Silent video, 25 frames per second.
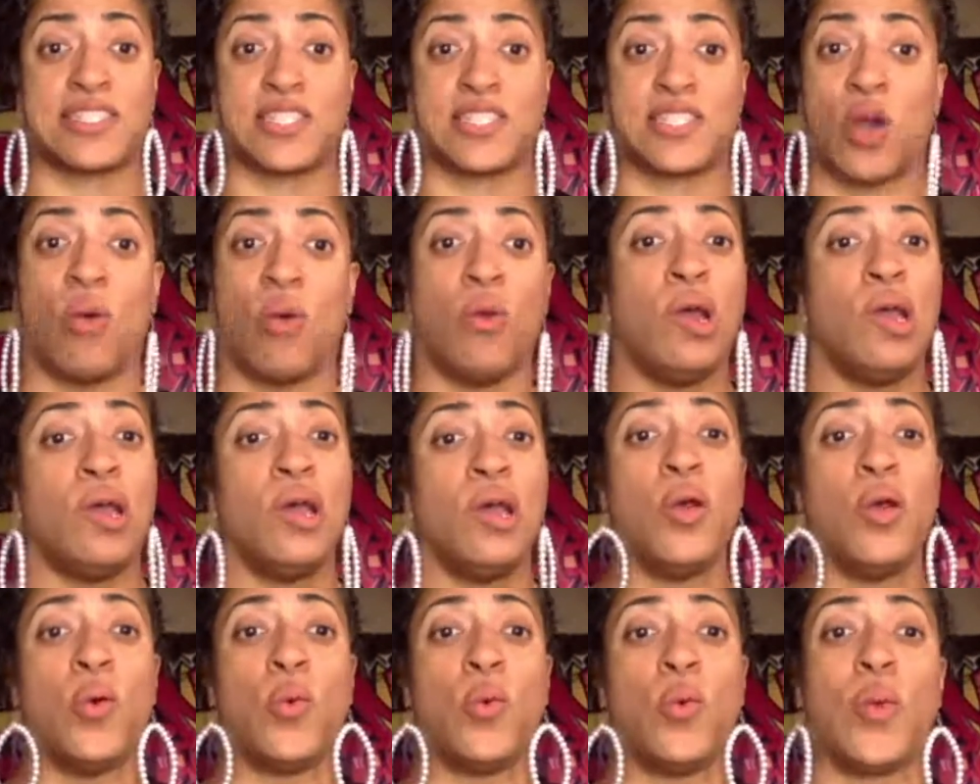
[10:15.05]
So
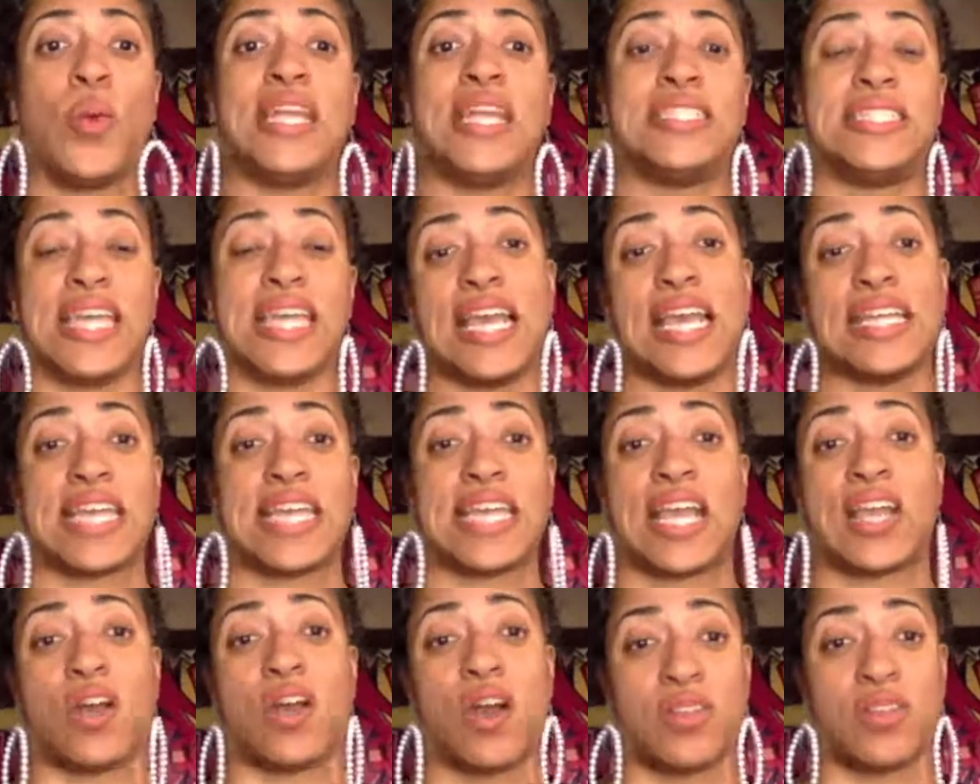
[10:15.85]
we did
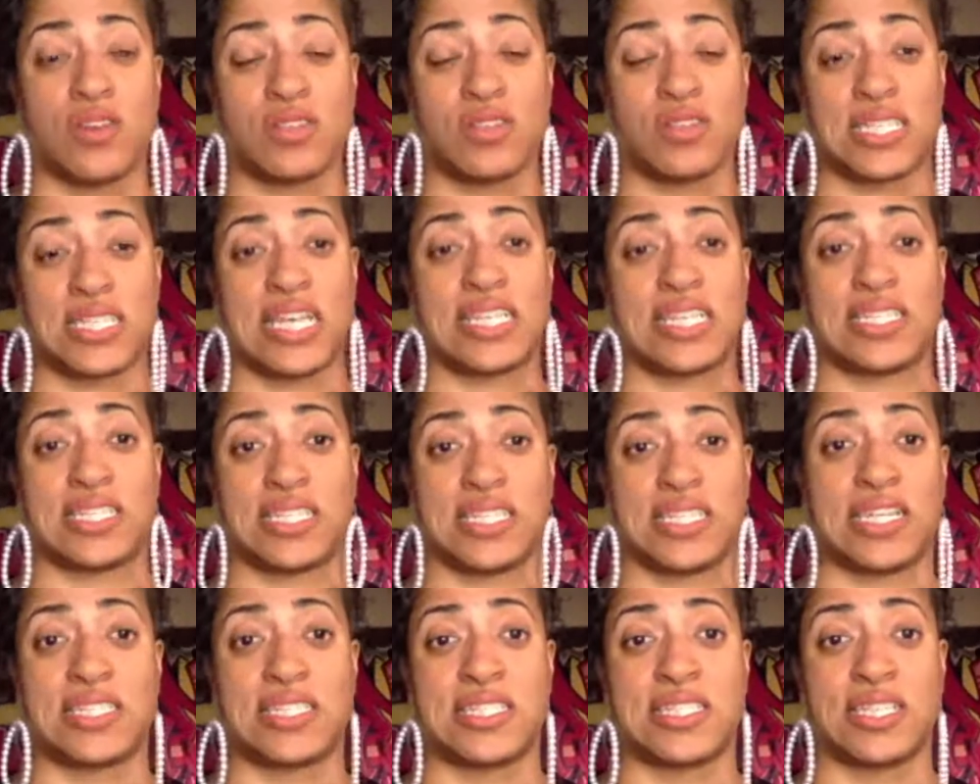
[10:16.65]
take all those things into
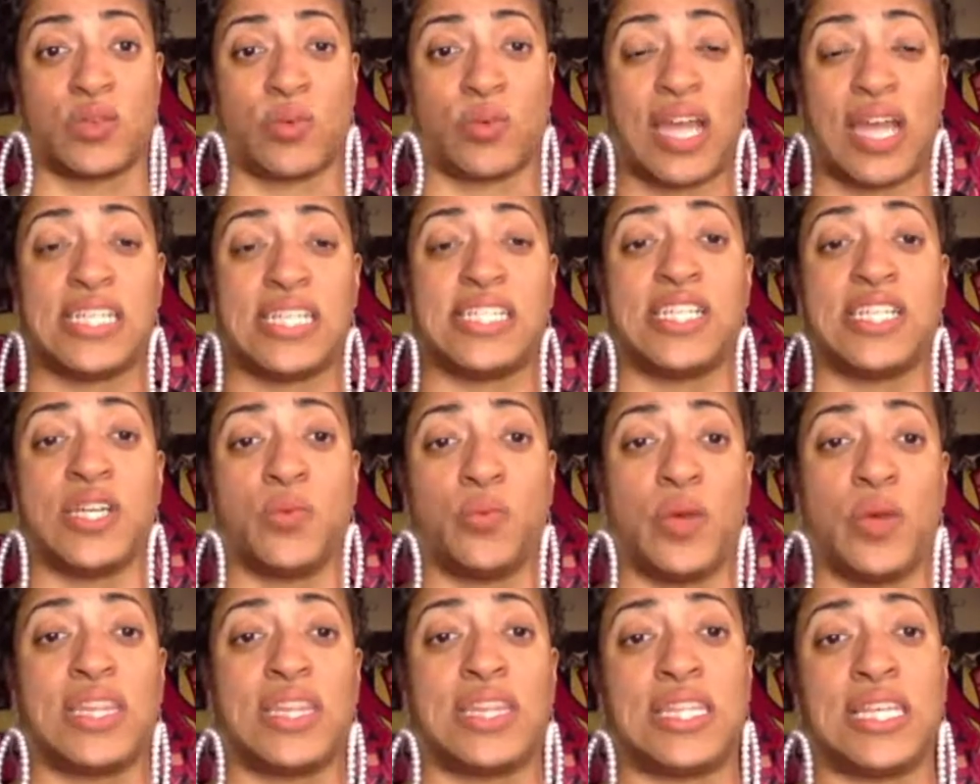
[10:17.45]
consideration
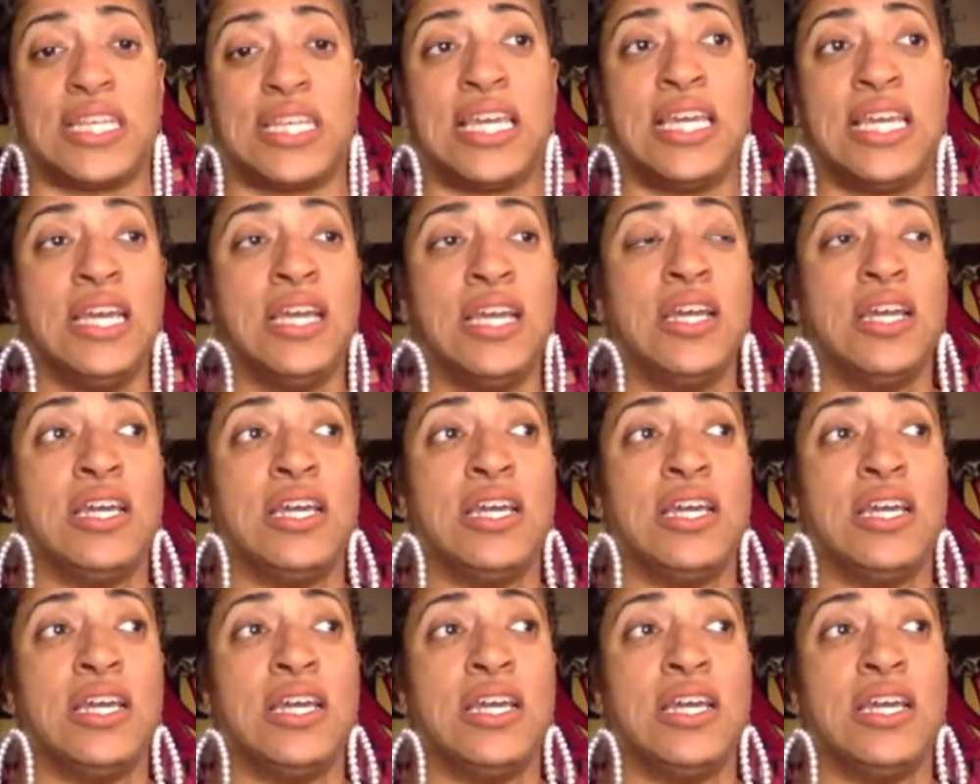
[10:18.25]
with the